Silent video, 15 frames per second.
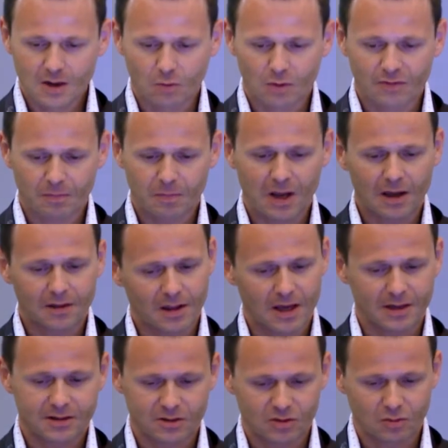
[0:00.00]
We've applied
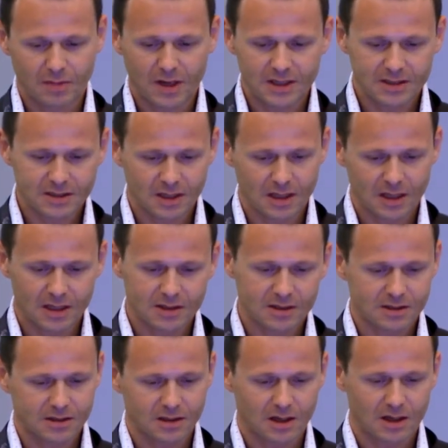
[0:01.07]
that to many
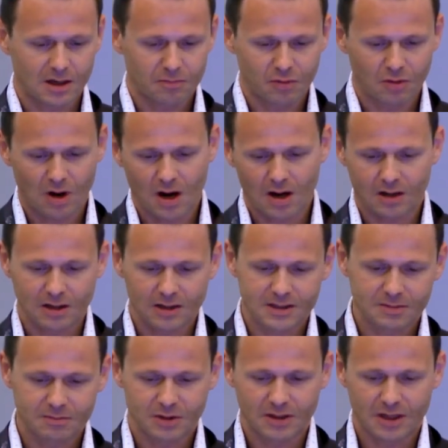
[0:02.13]
cities, Prague,
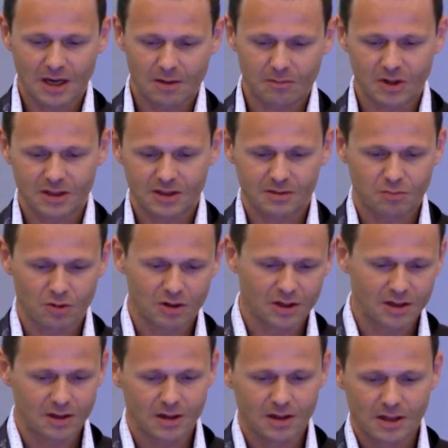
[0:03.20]
Lisbon, Chemnitz,
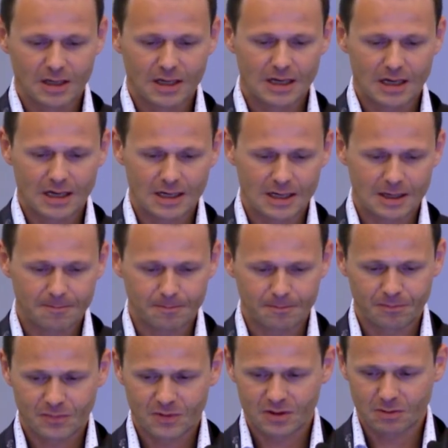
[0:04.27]
Berlin,
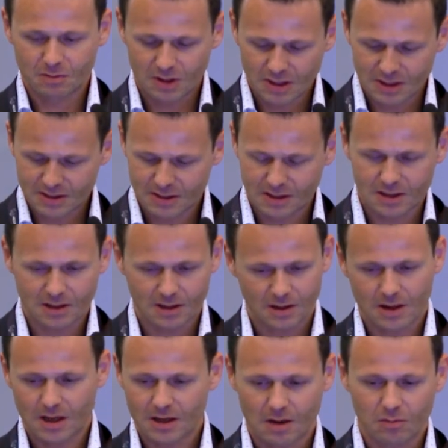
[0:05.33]

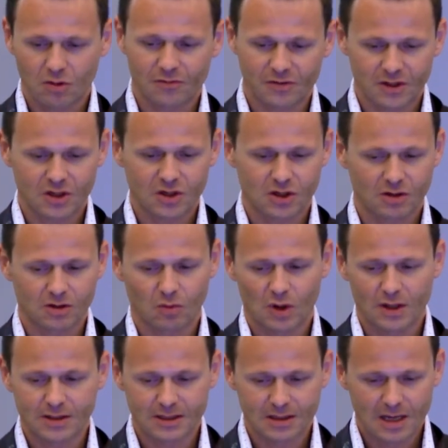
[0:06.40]
Tbilisi, a couple of additional
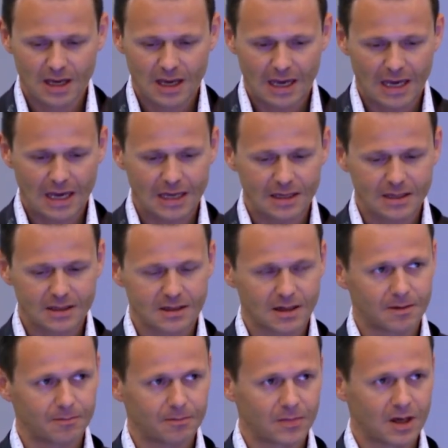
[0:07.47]
ones, and
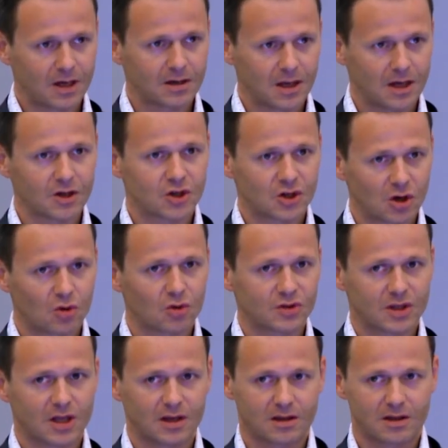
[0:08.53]
it shows
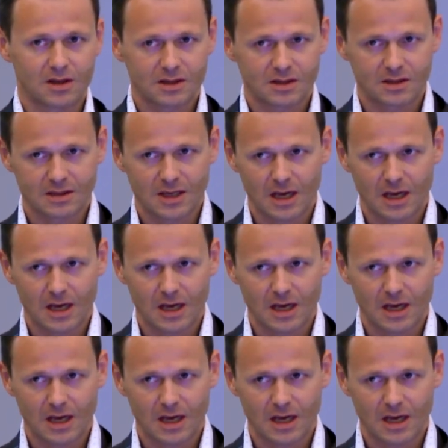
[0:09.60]
that this is